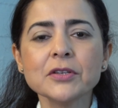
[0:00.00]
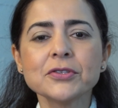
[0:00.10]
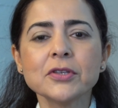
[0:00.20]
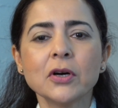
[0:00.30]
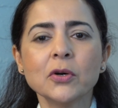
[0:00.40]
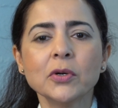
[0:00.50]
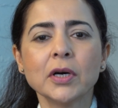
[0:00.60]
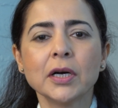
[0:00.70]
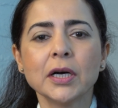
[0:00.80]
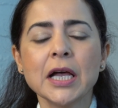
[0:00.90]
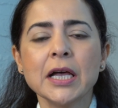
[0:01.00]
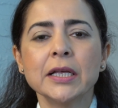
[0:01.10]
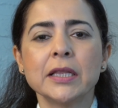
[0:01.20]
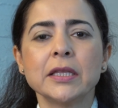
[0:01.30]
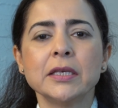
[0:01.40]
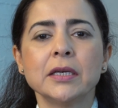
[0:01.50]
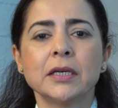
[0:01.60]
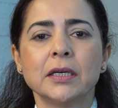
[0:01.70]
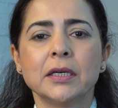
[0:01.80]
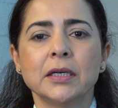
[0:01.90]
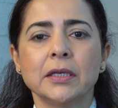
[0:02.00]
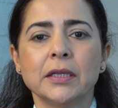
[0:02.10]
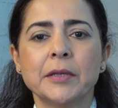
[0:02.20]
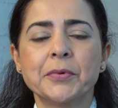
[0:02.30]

So the